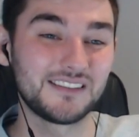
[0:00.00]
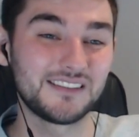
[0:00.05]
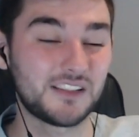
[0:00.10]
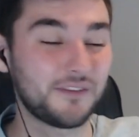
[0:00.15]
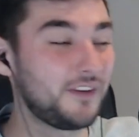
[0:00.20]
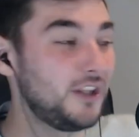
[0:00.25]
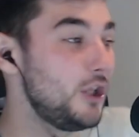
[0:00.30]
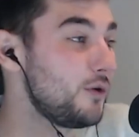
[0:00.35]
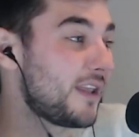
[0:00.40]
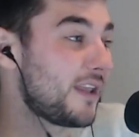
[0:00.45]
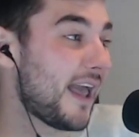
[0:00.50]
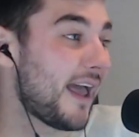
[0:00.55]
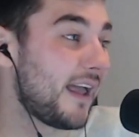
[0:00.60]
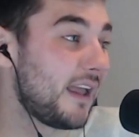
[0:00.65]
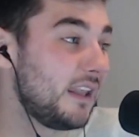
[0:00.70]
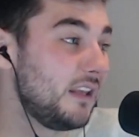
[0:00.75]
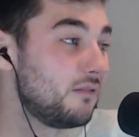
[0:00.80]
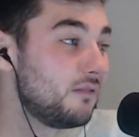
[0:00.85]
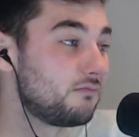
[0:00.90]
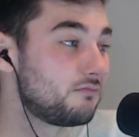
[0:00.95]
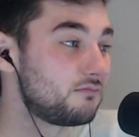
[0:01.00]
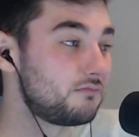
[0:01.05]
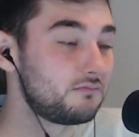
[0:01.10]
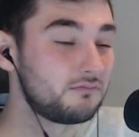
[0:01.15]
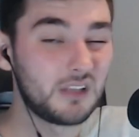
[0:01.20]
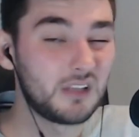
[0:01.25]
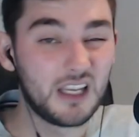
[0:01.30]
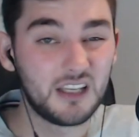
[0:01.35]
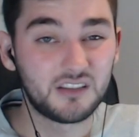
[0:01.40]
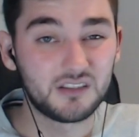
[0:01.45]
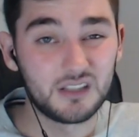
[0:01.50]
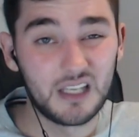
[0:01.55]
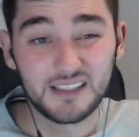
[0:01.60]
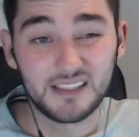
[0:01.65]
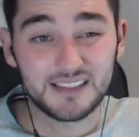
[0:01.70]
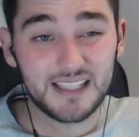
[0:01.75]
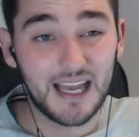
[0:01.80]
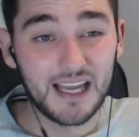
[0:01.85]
So the UK is